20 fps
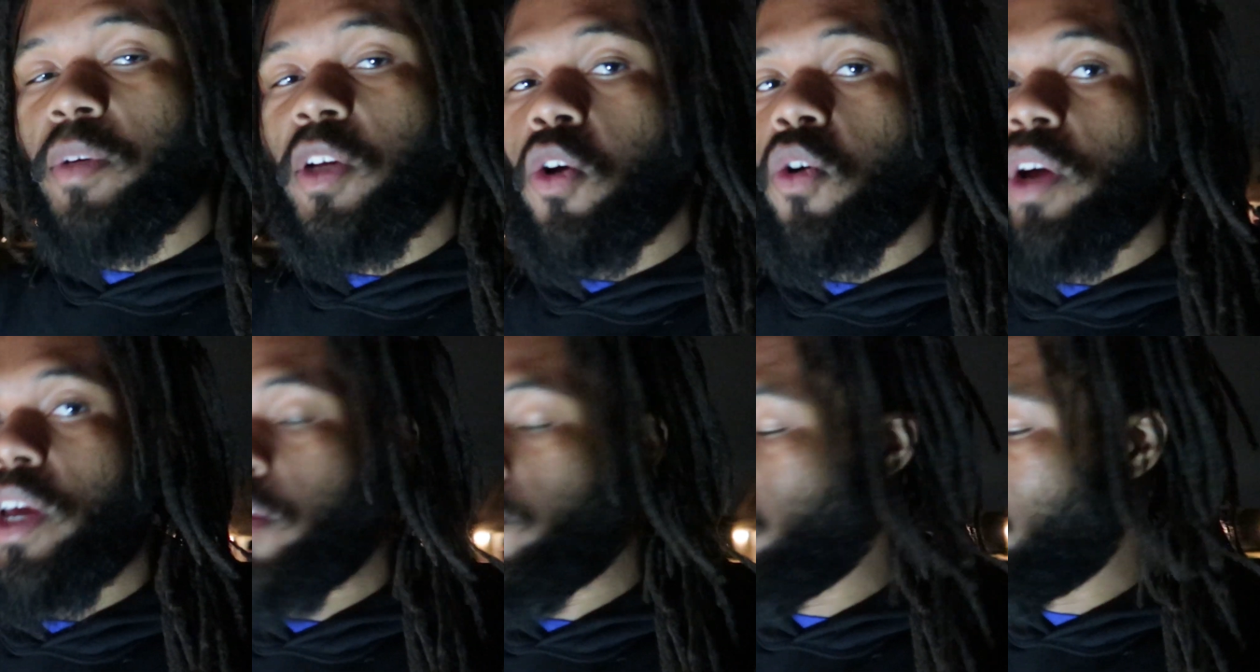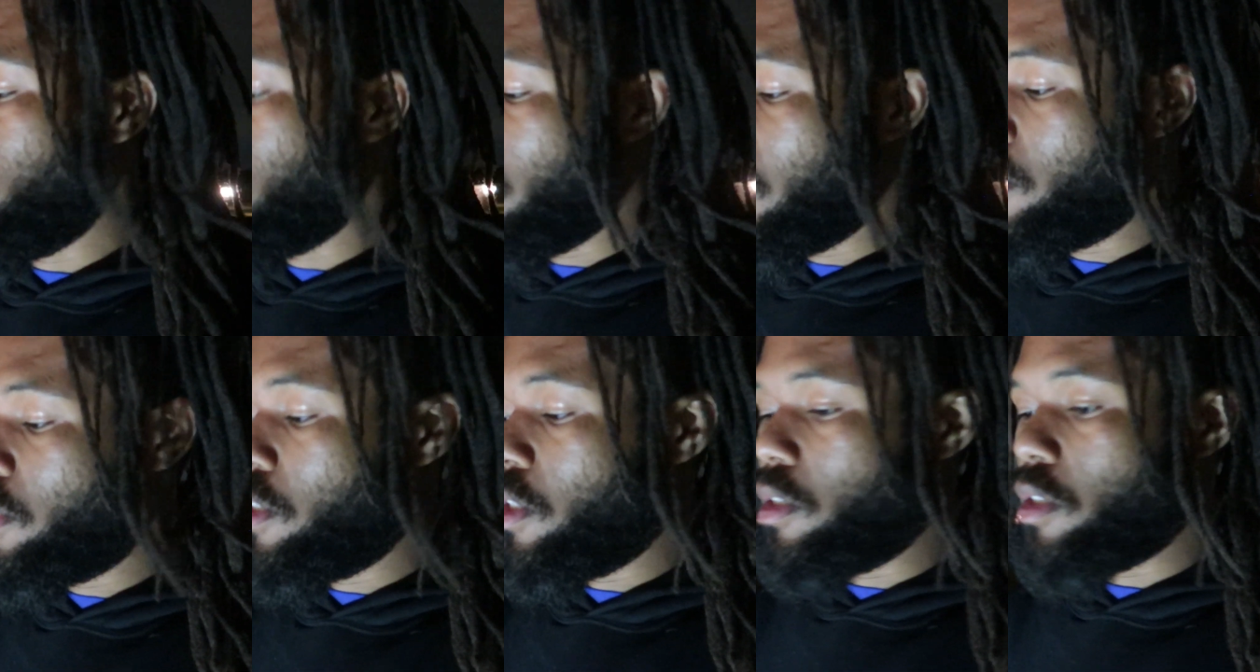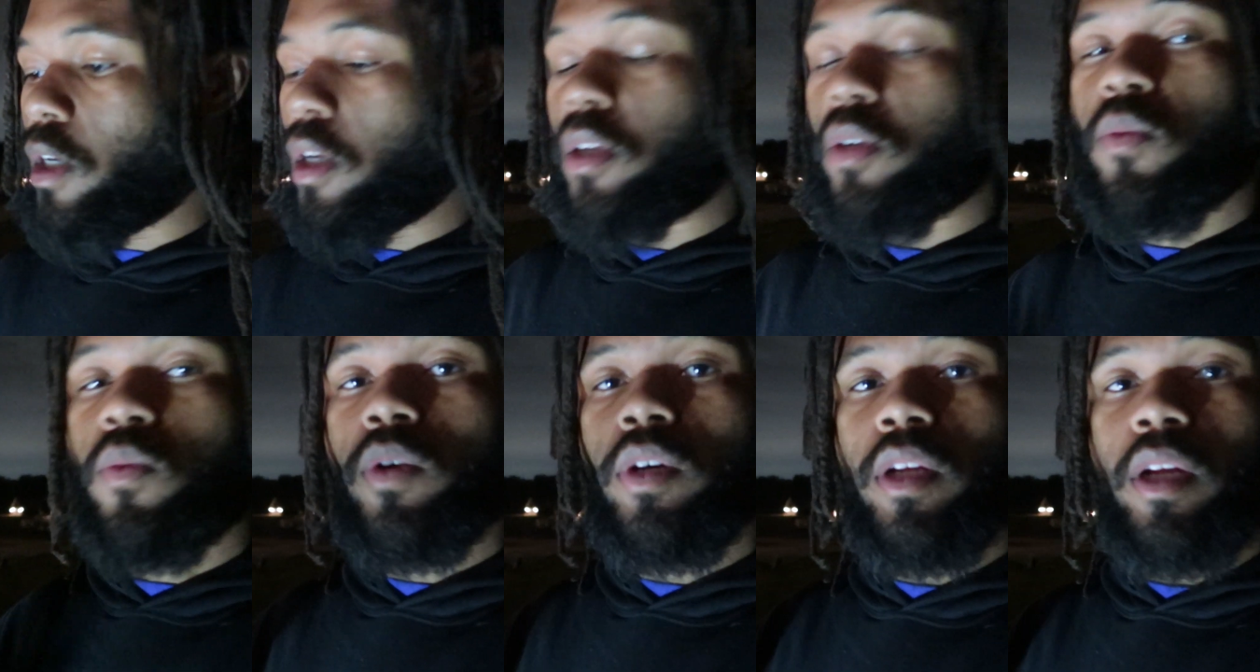me go ahead and replace this other
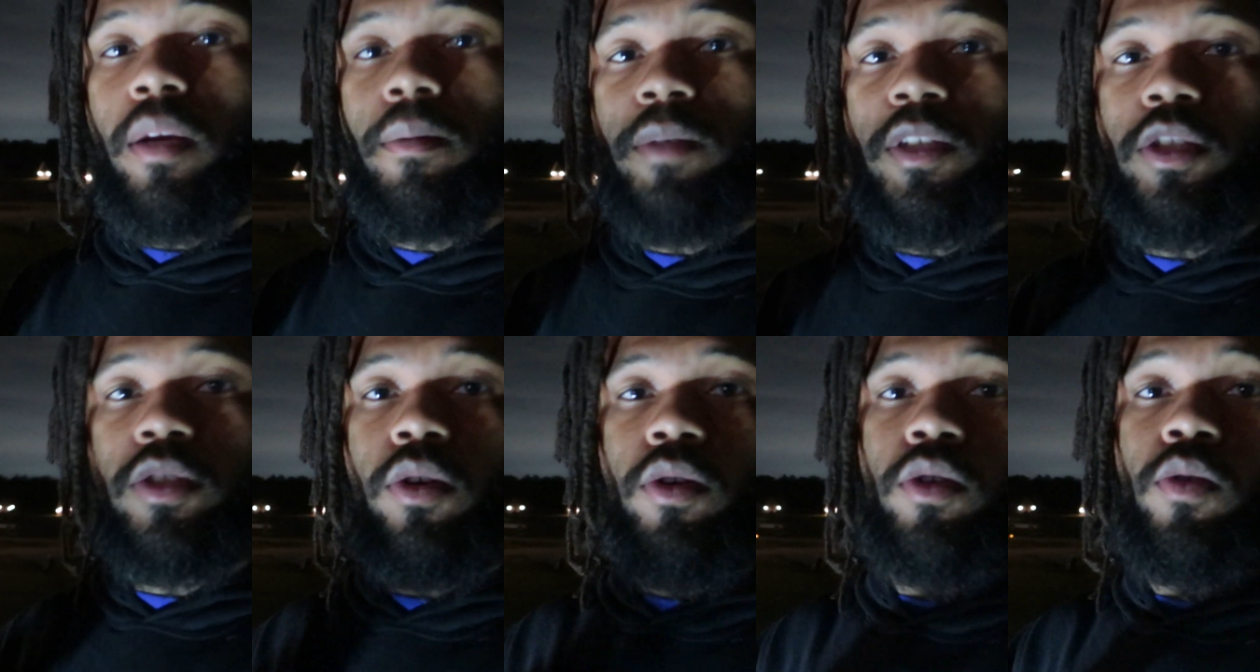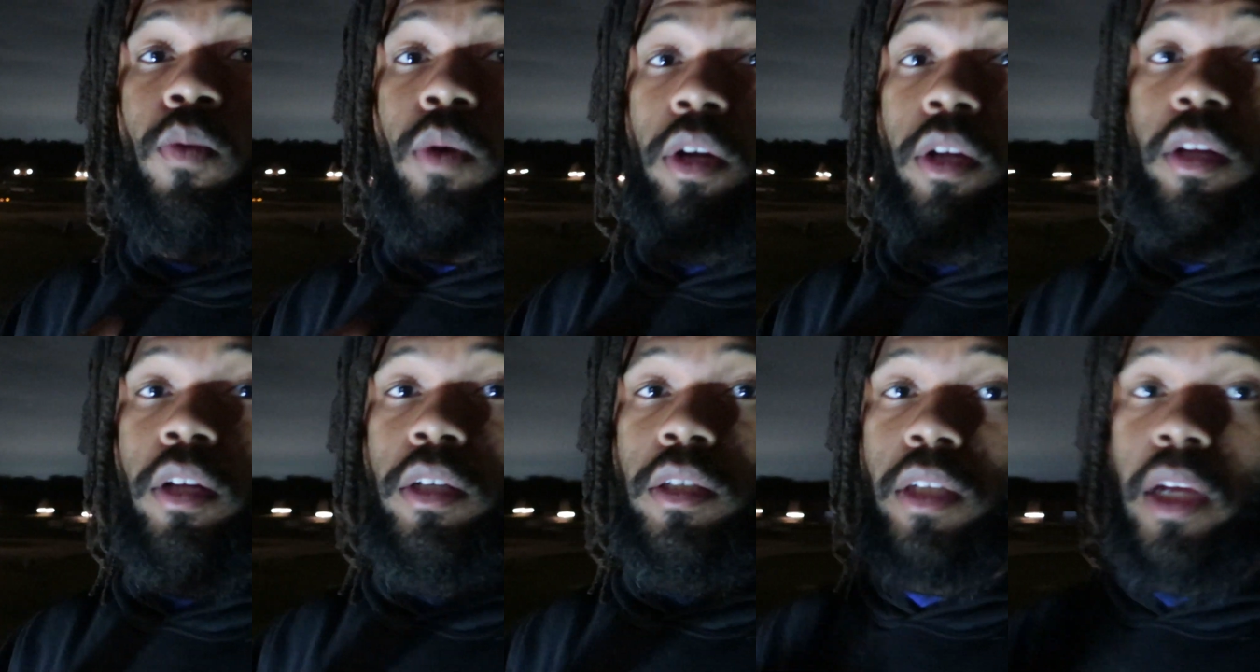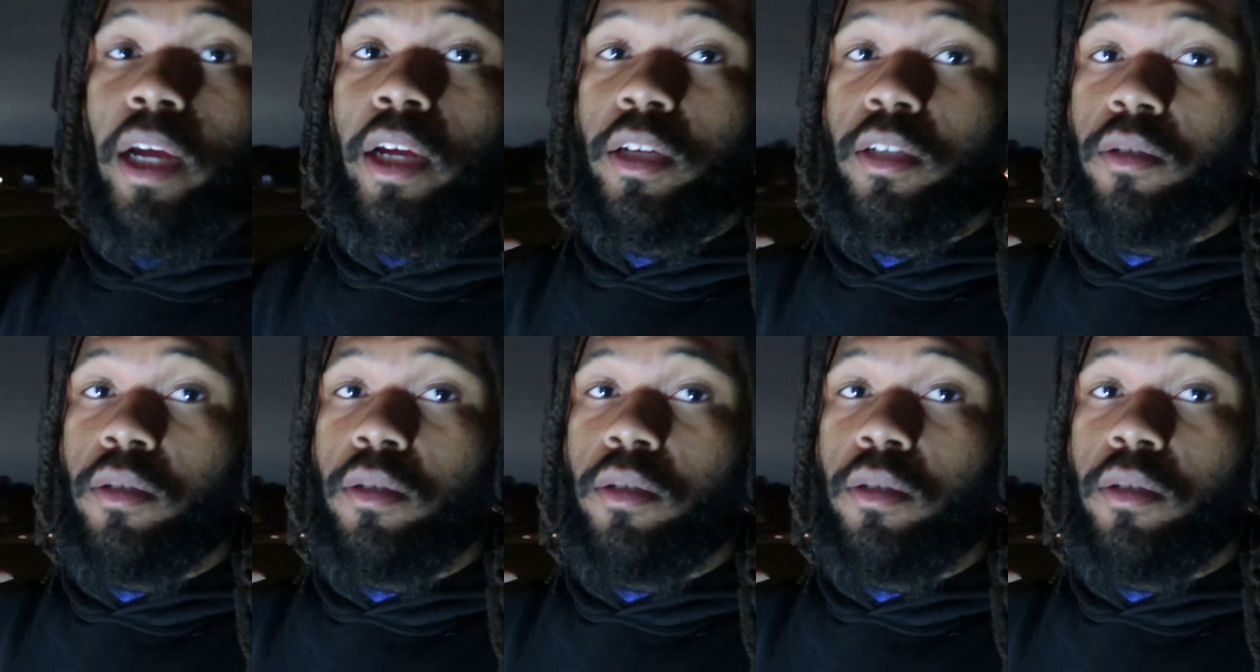one. I'm gonna show you what it looks like,